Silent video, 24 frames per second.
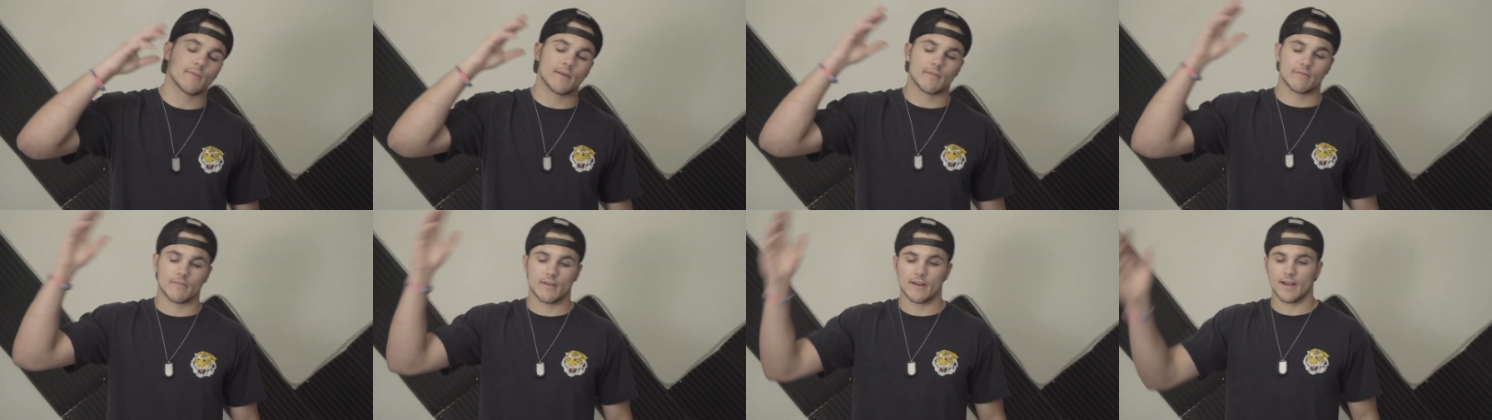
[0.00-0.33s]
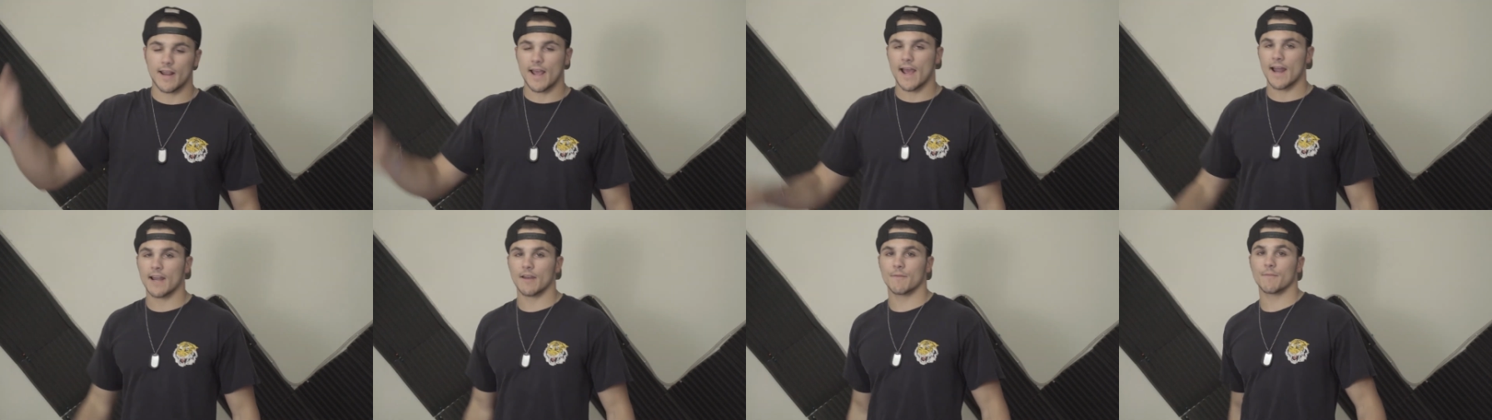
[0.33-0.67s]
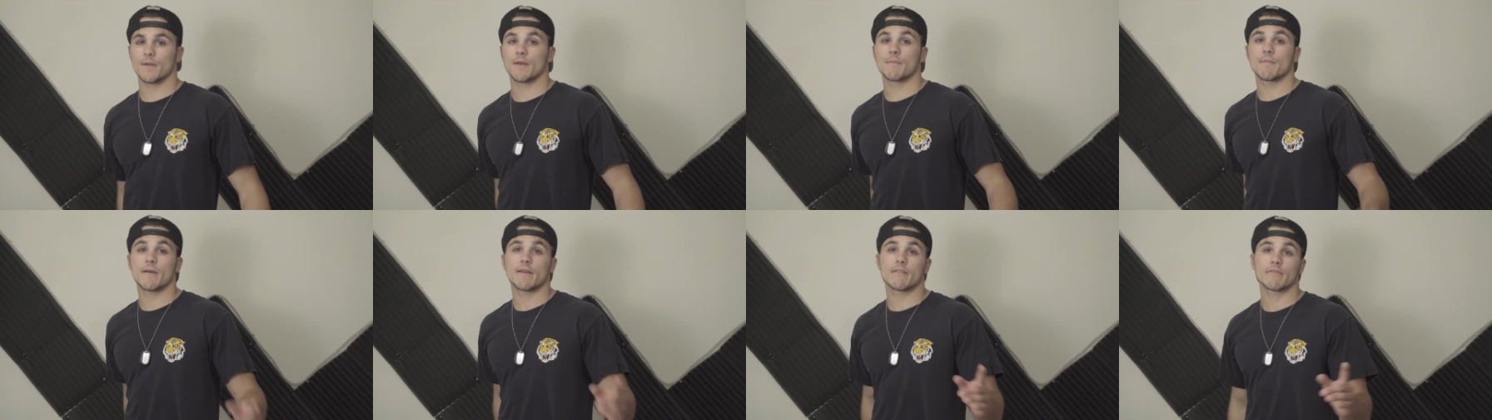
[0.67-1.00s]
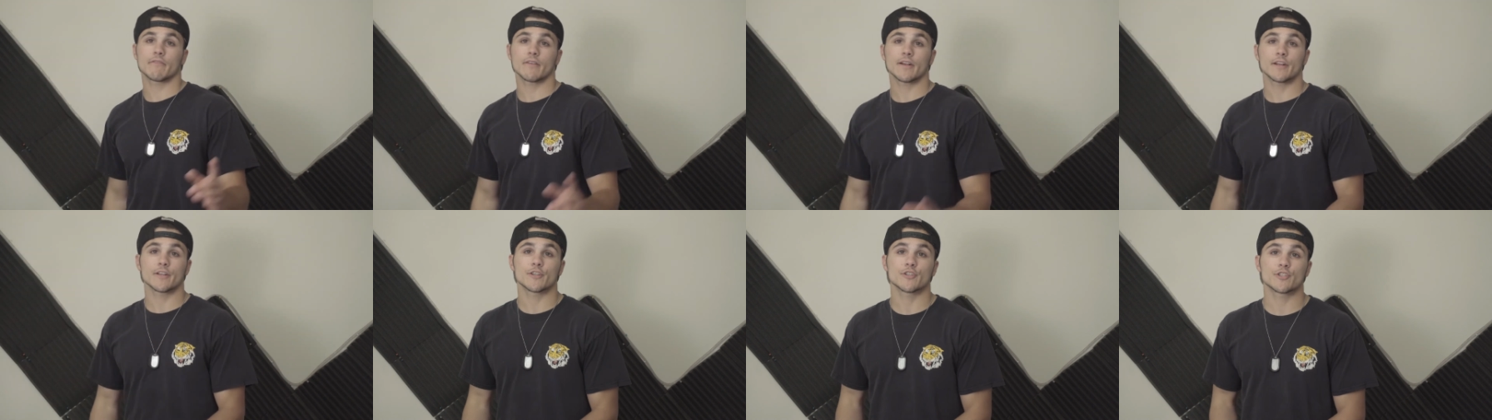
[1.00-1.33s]
my friend Adam, and my
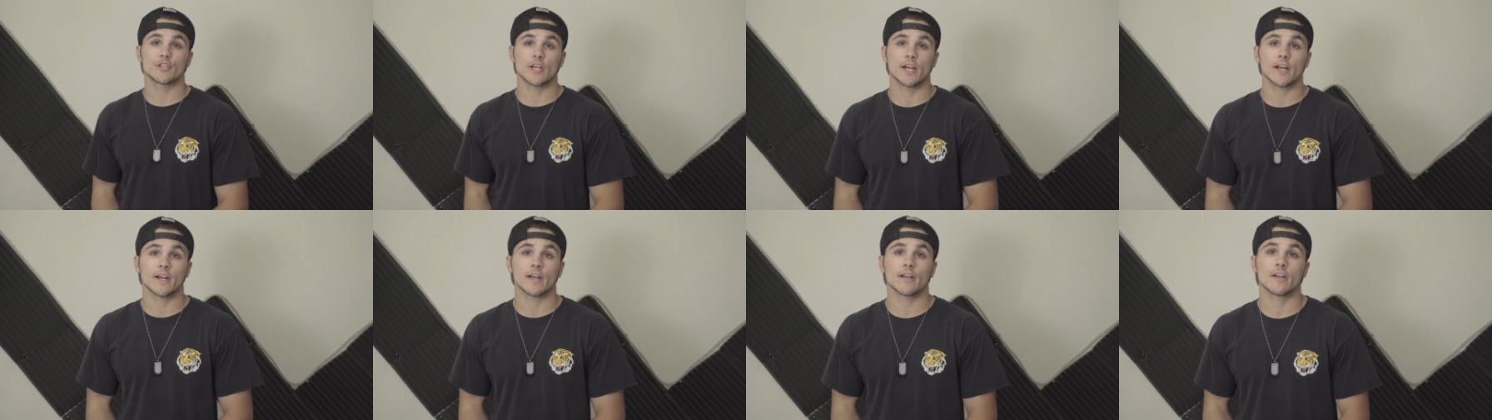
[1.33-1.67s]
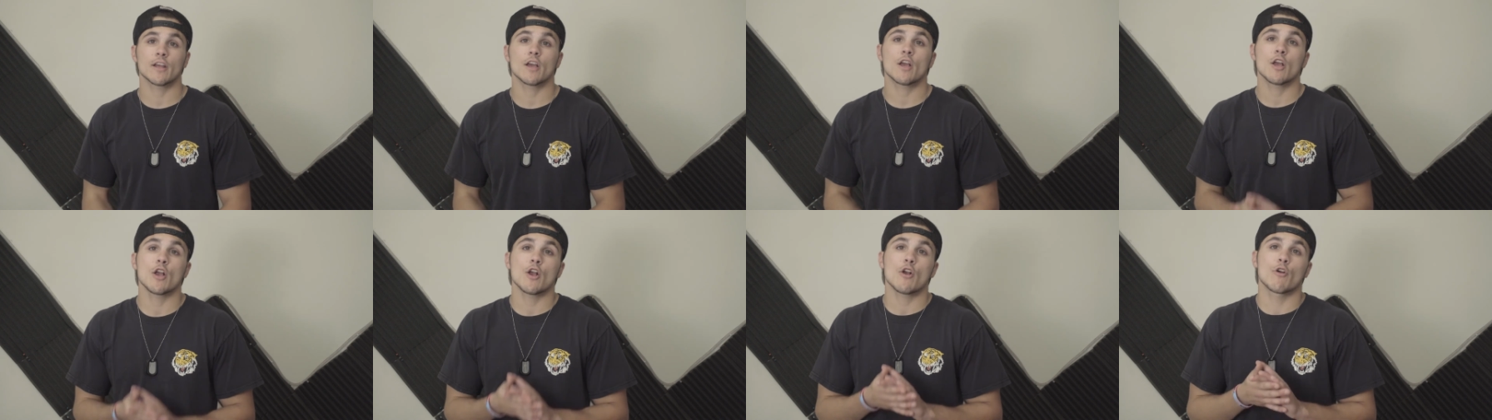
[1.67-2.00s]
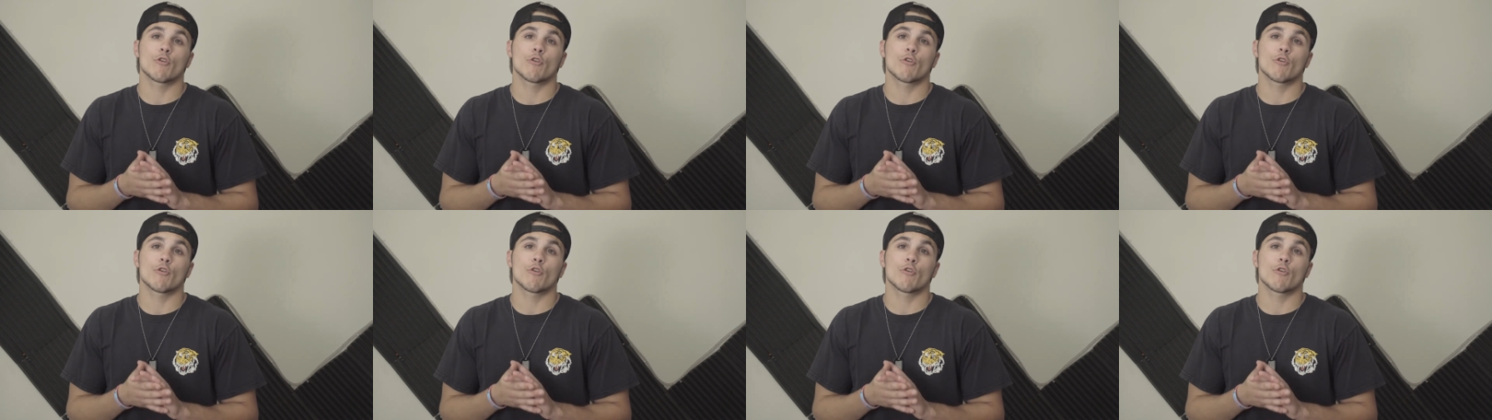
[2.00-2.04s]
friend Jared.